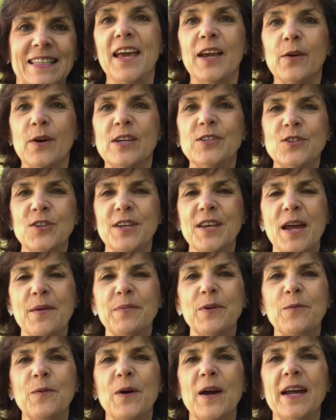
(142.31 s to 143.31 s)
Question
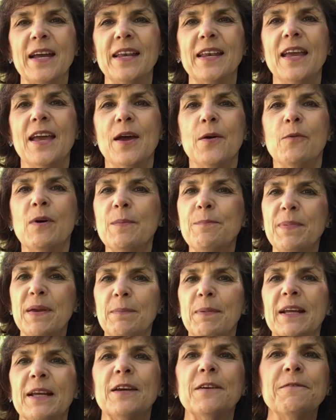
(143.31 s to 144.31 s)
number one, what
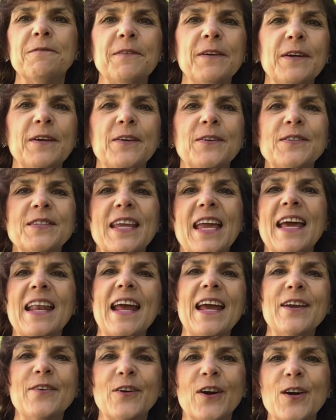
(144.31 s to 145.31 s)
biblical foods can
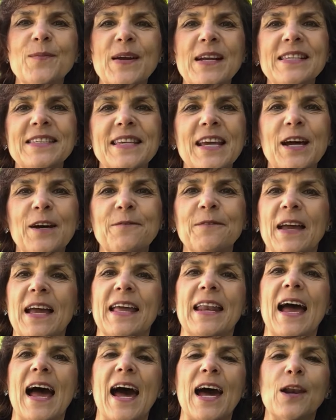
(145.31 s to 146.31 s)
I grow myself
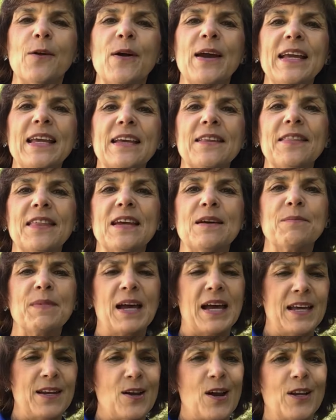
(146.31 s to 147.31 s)
and how do I get them
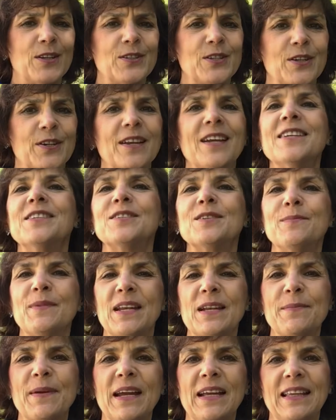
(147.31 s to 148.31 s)
unaltered?
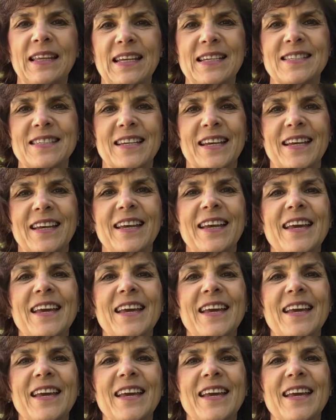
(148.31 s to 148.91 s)
Submitted by Lisa.